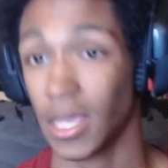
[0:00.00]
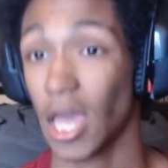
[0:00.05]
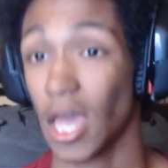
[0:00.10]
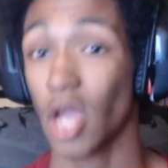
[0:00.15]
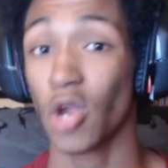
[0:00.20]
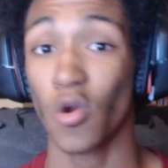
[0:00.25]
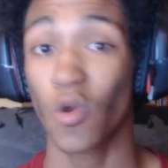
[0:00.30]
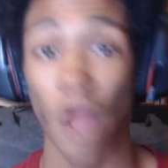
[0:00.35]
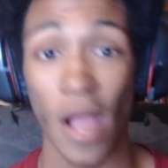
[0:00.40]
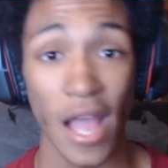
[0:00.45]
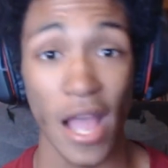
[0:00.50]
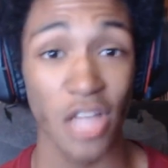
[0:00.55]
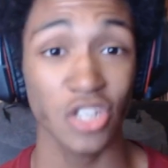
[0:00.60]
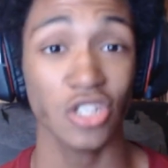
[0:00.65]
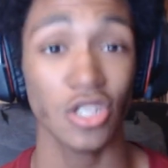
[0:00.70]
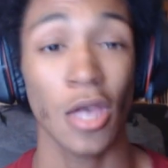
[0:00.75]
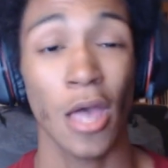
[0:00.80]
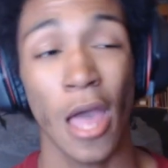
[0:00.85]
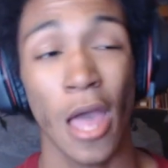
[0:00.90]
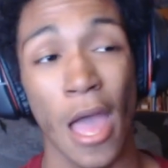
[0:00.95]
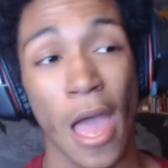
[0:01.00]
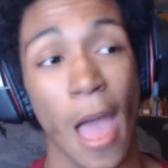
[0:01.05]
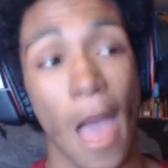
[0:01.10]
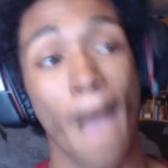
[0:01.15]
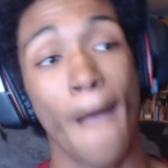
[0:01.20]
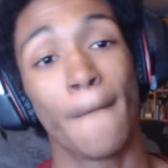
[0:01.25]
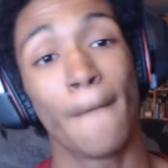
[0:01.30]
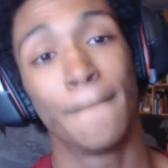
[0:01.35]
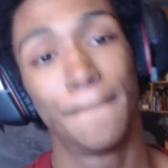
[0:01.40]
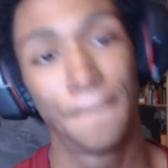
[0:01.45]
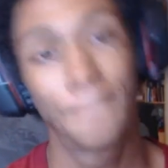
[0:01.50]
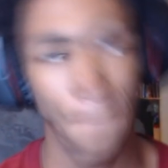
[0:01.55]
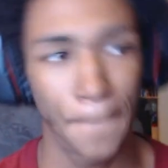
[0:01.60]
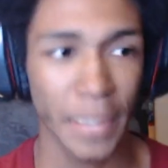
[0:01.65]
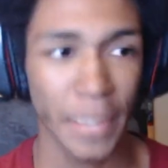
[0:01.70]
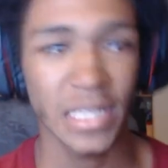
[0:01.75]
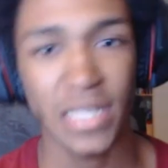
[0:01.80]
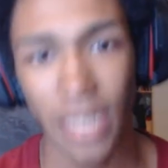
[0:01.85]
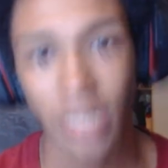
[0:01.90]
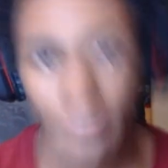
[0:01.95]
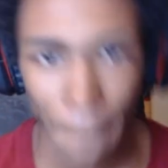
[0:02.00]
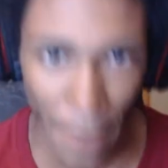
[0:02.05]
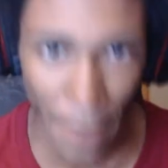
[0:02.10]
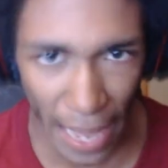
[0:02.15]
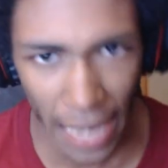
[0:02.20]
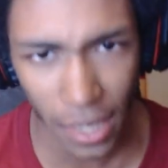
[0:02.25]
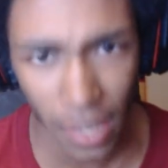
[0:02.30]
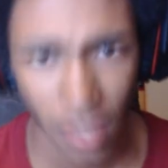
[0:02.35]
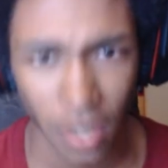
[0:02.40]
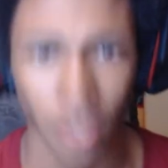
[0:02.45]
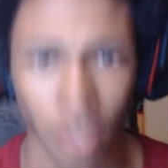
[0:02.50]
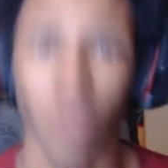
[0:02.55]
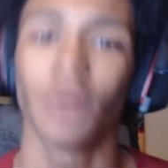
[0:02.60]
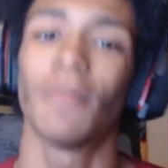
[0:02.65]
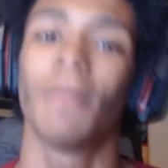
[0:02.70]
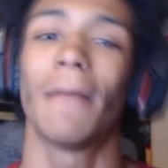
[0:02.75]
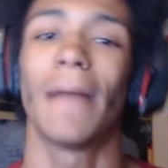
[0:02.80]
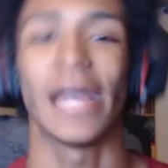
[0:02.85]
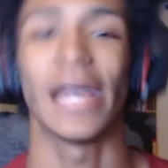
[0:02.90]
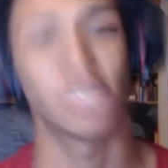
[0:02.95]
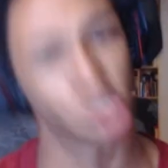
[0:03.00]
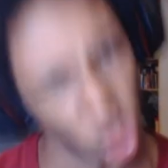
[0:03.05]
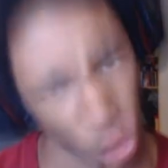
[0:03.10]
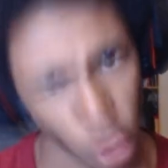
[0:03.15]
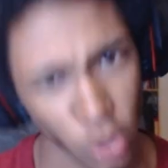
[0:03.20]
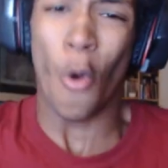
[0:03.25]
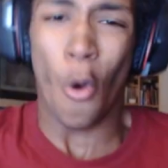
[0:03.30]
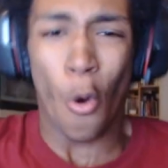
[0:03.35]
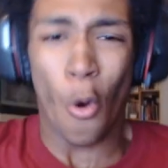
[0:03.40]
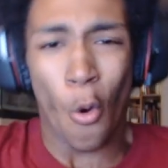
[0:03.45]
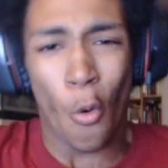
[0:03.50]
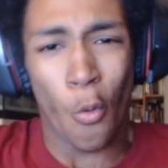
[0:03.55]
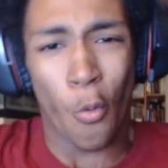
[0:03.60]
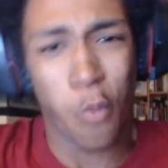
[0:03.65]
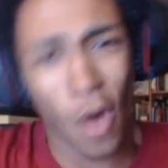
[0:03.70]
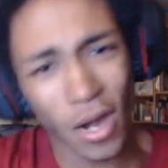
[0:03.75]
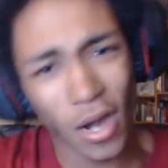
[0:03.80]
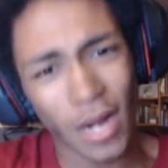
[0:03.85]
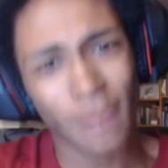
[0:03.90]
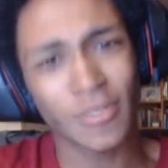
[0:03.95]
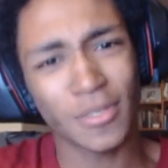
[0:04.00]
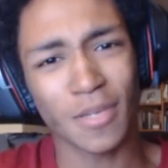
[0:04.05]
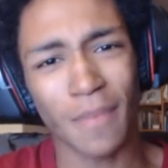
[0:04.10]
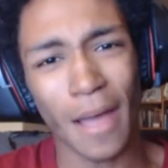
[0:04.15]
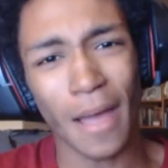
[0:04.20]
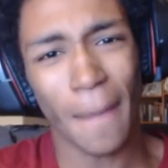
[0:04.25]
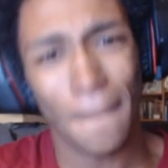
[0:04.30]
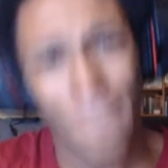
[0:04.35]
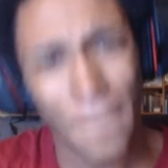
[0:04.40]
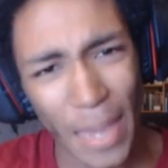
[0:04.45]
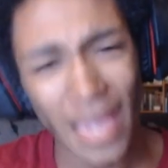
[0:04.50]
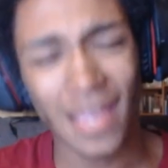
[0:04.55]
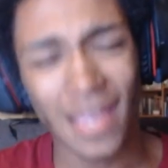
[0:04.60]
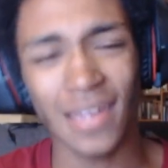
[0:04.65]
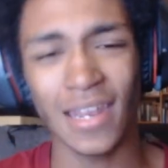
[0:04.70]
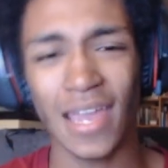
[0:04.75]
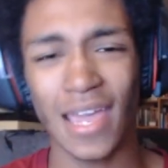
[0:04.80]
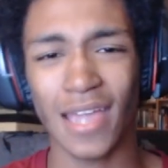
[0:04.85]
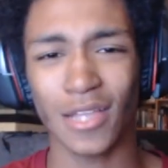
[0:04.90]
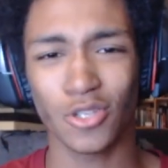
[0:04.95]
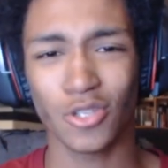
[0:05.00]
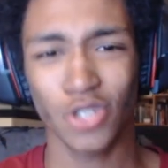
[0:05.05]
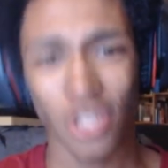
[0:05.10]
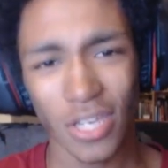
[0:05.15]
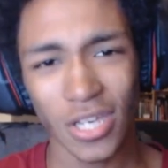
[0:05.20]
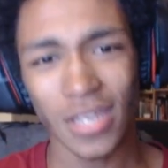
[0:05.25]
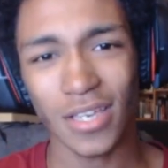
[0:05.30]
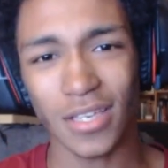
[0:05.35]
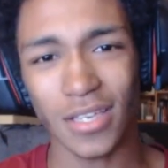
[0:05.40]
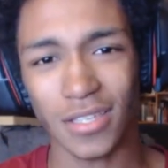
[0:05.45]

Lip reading: Crash Bandicoot, my dude. Word up to my bacon, egg, and cheese.